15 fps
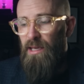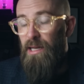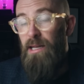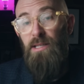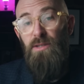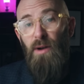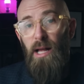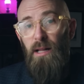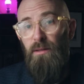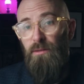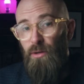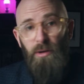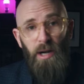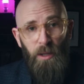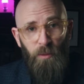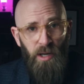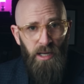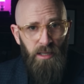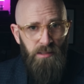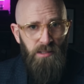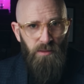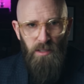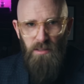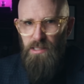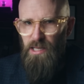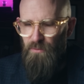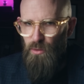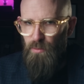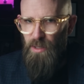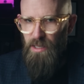in Israel or anywhere else, although
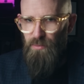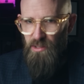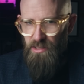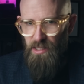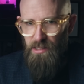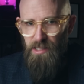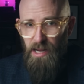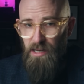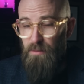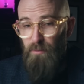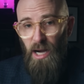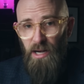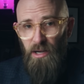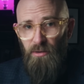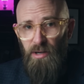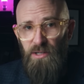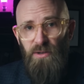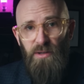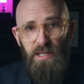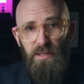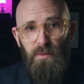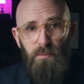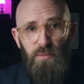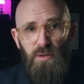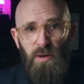several people sustained minor injuries from